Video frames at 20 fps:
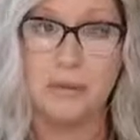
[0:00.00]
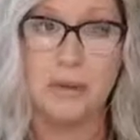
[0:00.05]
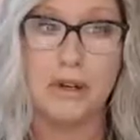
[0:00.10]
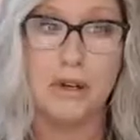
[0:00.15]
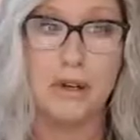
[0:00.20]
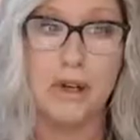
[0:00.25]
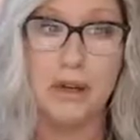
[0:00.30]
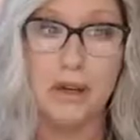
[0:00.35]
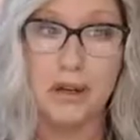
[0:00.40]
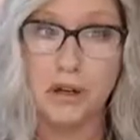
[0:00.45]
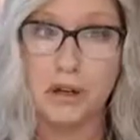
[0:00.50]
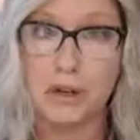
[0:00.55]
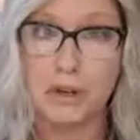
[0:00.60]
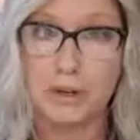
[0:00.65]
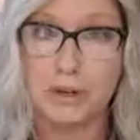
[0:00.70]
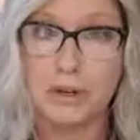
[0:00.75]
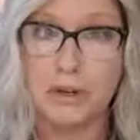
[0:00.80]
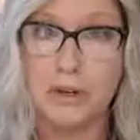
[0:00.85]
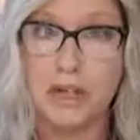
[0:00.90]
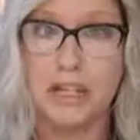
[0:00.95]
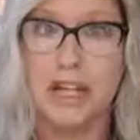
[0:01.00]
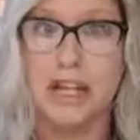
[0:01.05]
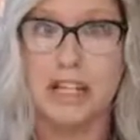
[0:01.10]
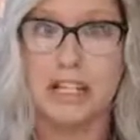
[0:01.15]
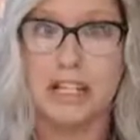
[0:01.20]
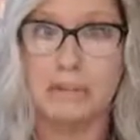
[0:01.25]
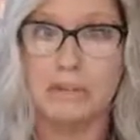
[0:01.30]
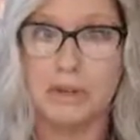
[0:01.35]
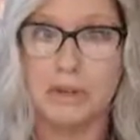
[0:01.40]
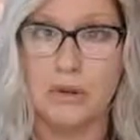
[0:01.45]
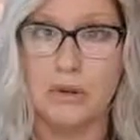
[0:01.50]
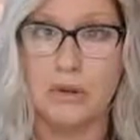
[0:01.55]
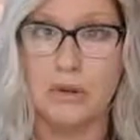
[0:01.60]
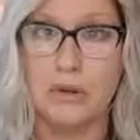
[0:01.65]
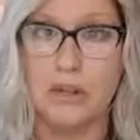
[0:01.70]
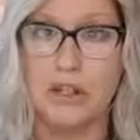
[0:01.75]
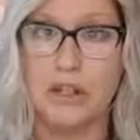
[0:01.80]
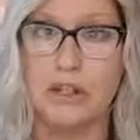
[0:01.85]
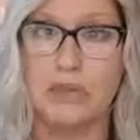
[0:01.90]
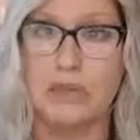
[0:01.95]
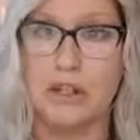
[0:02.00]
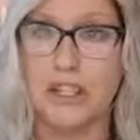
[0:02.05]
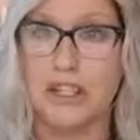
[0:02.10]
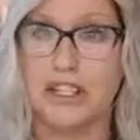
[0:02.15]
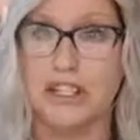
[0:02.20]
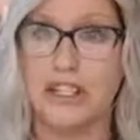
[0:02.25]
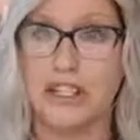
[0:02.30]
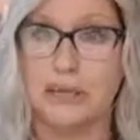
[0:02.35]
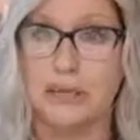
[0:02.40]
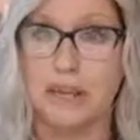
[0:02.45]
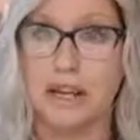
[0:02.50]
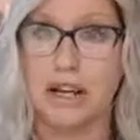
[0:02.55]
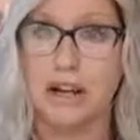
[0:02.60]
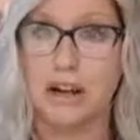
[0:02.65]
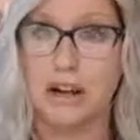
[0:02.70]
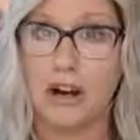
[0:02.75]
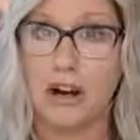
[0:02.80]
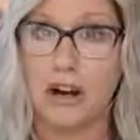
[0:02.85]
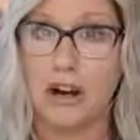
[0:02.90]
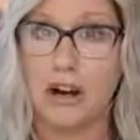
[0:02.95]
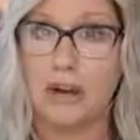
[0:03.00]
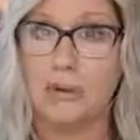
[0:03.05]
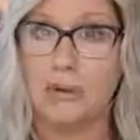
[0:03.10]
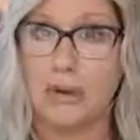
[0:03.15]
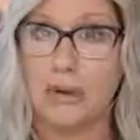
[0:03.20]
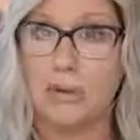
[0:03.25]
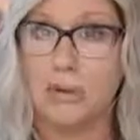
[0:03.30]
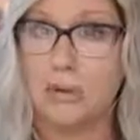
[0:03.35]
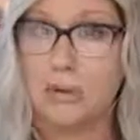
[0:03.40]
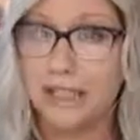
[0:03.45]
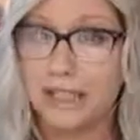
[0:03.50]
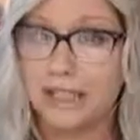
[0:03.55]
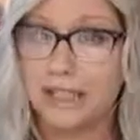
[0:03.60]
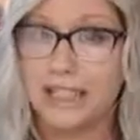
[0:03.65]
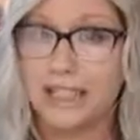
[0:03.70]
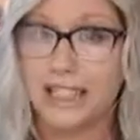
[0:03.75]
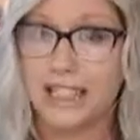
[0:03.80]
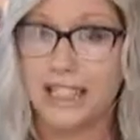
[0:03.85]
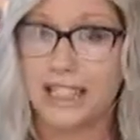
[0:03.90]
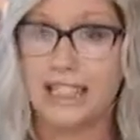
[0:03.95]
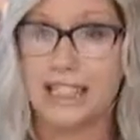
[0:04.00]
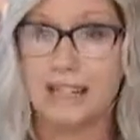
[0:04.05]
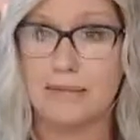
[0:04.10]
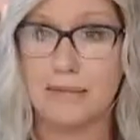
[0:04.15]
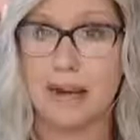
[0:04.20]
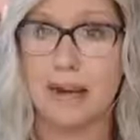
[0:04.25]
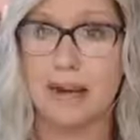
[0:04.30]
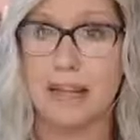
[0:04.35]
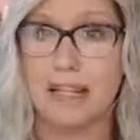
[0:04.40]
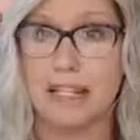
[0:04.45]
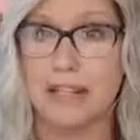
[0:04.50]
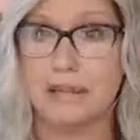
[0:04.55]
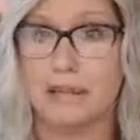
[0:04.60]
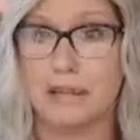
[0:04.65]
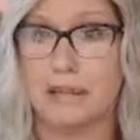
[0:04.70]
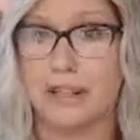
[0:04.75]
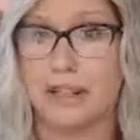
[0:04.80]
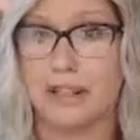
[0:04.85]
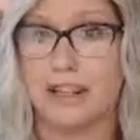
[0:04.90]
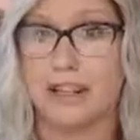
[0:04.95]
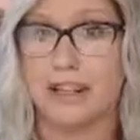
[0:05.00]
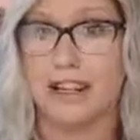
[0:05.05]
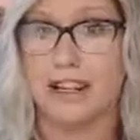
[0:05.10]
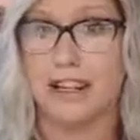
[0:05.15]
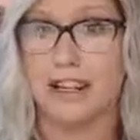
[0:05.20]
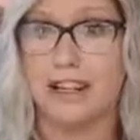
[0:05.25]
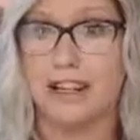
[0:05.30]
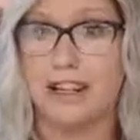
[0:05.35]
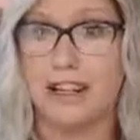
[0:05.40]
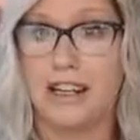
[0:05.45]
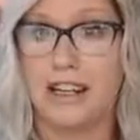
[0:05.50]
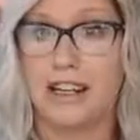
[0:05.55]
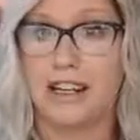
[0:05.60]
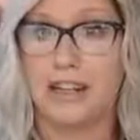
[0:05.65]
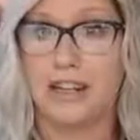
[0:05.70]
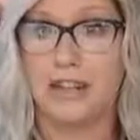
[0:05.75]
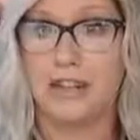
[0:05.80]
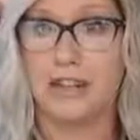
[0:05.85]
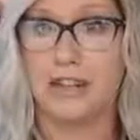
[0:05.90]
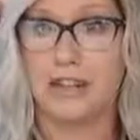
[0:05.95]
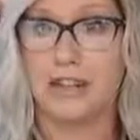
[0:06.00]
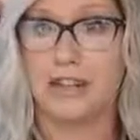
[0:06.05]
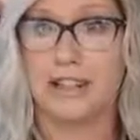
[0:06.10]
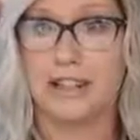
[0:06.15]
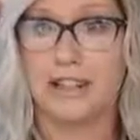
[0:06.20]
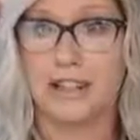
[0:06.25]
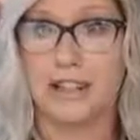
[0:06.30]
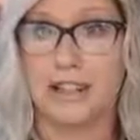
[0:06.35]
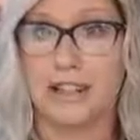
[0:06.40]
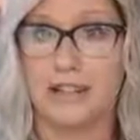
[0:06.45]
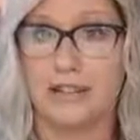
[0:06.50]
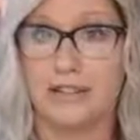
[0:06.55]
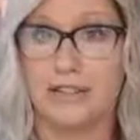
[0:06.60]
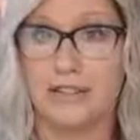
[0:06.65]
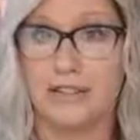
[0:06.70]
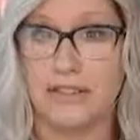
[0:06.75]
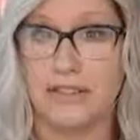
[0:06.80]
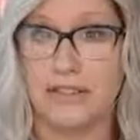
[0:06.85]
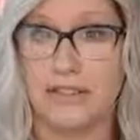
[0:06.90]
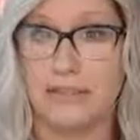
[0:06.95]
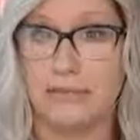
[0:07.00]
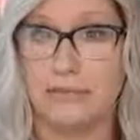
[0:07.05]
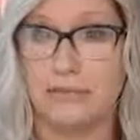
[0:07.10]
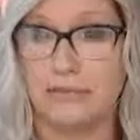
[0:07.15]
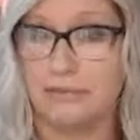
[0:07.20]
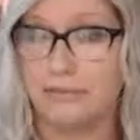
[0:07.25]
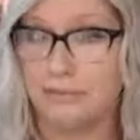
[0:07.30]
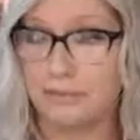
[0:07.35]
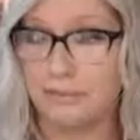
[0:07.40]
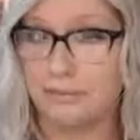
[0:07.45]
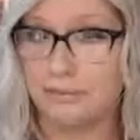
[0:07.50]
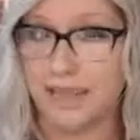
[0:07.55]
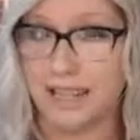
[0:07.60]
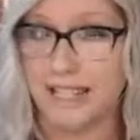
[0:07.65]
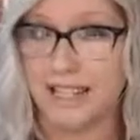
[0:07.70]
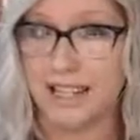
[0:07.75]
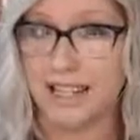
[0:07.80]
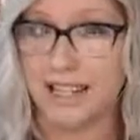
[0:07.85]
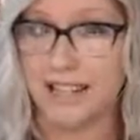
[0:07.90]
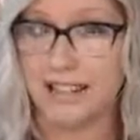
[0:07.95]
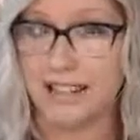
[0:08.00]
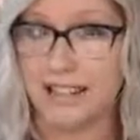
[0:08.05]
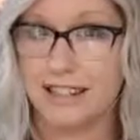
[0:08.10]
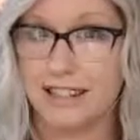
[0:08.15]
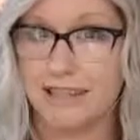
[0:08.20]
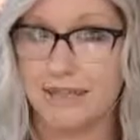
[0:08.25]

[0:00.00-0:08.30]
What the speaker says: you explore your relationship with alcohol, but really it's about exploring yourself. Make sense?